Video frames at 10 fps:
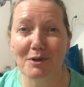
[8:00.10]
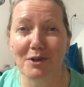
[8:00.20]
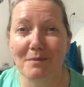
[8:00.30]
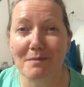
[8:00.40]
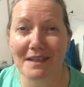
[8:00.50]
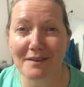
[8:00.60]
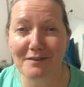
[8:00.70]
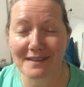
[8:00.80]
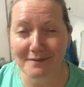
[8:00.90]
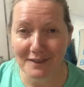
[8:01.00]
to be
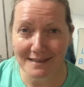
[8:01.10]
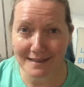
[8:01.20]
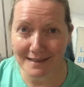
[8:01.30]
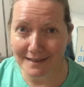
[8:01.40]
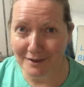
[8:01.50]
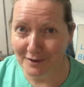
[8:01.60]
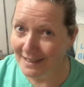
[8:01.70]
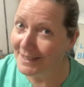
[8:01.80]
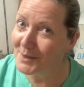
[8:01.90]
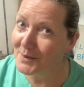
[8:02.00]
manifesting here in the
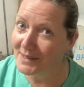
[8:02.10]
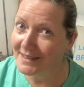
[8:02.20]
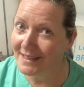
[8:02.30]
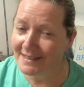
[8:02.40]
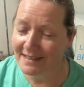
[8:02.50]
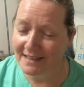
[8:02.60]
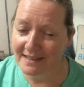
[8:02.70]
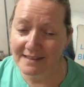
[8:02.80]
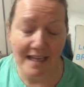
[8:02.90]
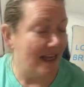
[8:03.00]
next 28
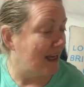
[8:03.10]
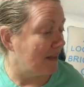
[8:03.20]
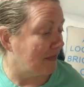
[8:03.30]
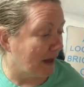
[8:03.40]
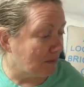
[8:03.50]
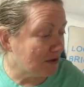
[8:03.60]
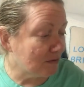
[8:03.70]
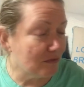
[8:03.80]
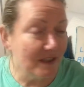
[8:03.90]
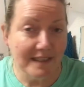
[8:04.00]
days. That was the
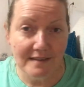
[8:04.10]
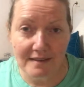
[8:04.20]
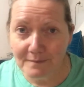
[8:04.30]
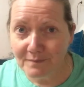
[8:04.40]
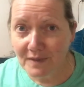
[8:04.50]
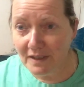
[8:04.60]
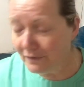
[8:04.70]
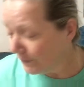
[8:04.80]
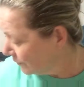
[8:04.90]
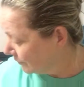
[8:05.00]
reason,
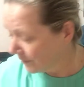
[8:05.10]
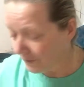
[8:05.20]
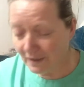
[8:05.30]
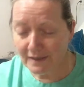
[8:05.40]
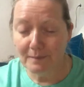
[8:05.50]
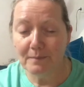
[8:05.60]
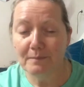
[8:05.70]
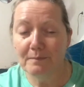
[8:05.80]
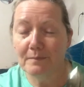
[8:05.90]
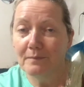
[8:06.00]
if you
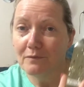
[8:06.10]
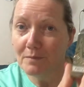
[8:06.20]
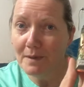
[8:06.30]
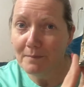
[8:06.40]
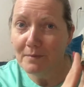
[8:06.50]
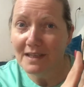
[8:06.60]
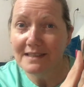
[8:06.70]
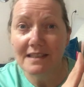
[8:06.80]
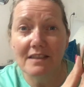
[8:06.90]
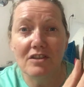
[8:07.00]
remember, I
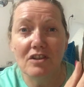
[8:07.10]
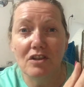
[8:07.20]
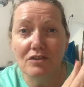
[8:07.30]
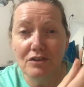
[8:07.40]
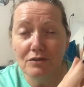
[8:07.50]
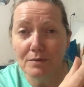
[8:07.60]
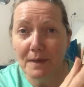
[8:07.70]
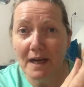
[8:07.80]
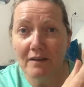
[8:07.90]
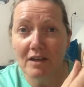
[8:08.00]
said not to use
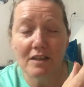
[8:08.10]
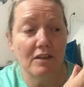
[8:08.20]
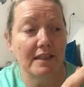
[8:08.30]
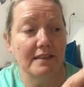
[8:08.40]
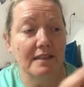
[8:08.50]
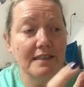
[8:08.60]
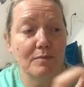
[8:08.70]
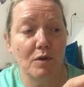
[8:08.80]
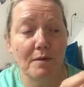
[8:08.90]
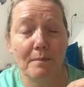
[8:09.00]
pyrite, although it's
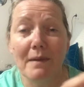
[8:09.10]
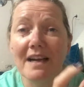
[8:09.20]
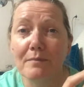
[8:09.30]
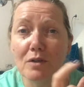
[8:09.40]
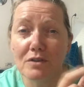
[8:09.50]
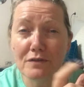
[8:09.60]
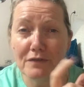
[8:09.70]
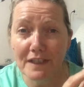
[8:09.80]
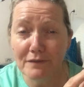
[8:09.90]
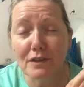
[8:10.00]
one of my most
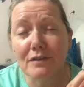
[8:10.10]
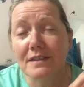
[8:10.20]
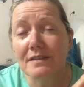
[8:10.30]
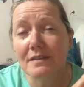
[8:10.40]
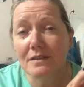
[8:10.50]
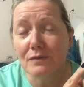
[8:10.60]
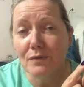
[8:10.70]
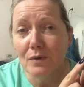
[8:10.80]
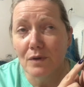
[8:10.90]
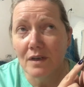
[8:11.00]
favorite crystals
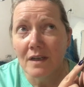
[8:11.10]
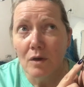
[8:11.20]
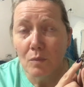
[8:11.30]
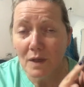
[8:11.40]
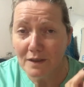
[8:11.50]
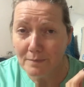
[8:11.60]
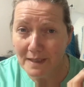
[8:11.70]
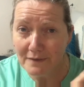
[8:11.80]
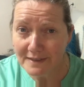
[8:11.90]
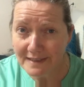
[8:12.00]
for wealth
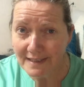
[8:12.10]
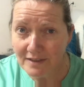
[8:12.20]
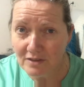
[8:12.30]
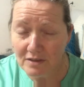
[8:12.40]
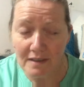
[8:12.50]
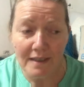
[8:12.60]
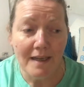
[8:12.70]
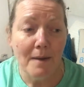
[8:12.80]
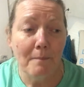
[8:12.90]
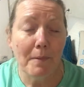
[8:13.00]
manifestation.
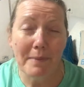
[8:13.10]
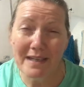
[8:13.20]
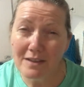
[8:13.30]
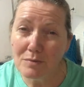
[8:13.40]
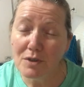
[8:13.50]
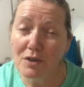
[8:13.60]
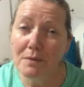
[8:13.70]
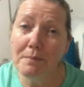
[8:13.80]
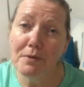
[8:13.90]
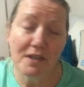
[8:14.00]
But because we're going to
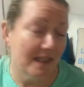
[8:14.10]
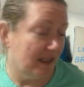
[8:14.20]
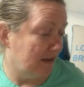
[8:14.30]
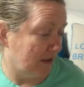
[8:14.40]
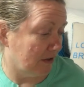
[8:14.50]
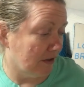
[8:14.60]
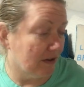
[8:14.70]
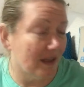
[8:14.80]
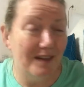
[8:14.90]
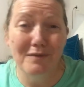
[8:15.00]
be putting it in the earth
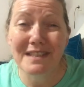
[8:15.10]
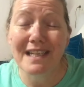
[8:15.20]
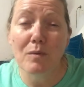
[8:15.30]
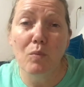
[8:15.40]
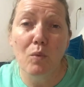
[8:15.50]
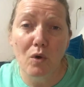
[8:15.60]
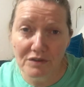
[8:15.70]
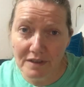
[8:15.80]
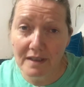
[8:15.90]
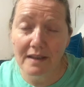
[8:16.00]
and obviously
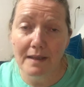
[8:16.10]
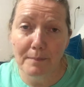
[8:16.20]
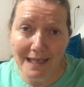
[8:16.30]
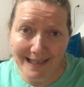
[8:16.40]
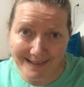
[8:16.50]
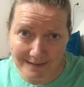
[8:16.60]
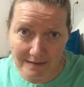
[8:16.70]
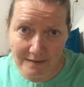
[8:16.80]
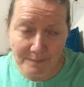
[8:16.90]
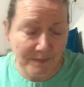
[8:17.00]
watering the
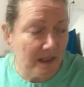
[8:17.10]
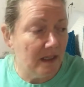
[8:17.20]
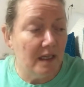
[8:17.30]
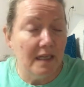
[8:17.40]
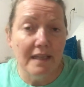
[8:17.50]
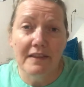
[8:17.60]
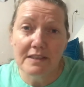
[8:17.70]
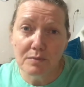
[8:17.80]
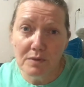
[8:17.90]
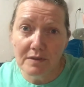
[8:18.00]
plant,
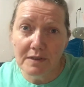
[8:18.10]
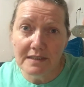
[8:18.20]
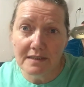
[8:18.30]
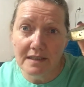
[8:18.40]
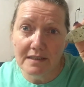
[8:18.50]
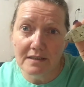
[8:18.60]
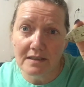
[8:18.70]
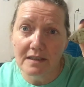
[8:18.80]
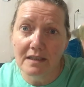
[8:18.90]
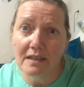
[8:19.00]
this is
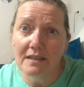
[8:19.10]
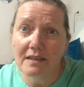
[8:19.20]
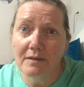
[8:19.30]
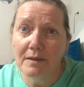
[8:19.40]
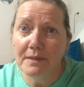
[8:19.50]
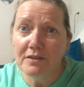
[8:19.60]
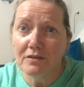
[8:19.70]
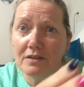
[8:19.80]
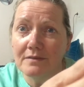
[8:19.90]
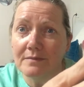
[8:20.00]
a
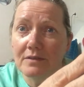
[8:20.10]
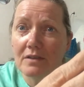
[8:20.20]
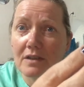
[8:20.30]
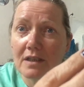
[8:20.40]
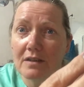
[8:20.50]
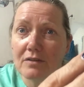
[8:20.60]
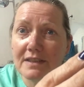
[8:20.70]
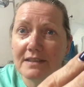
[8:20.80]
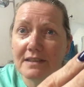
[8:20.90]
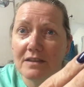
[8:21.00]
mineral or a
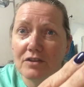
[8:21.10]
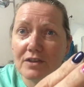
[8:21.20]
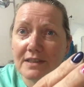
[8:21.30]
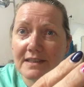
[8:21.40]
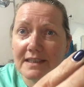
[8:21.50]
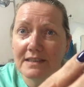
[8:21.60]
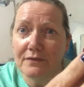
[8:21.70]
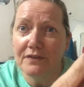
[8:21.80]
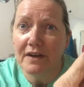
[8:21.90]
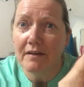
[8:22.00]
crystal. You can see it's
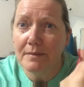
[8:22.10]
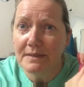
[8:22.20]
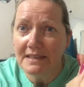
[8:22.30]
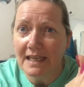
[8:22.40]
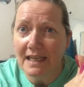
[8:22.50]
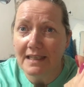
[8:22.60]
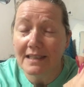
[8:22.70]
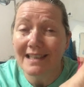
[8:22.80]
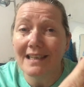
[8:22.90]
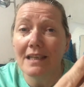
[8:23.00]
very
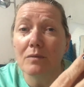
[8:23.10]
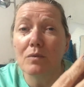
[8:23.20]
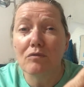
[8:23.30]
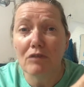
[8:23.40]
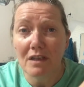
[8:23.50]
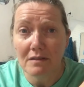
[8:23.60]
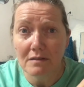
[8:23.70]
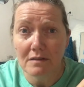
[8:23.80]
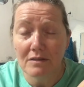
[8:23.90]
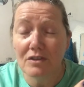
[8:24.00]
metallic and it will
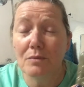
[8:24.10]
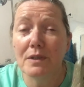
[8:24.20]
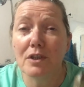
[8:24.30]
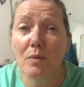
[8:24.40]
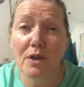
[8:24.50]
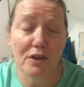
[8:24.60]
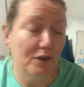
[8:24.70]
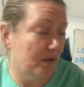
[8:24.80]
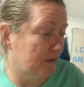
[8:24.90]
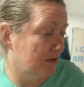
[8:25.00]
rust. So we don't want to
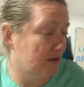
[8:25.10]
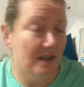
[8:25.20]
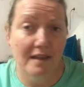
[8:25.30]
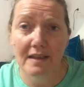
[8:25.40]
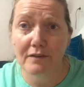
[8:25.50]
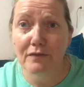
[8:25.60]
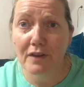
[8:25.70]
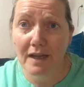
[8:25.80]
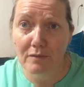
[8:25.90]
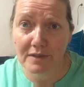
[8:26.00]
use it for
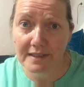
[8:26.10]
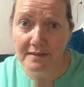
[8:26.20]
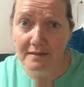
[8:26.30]
that reason,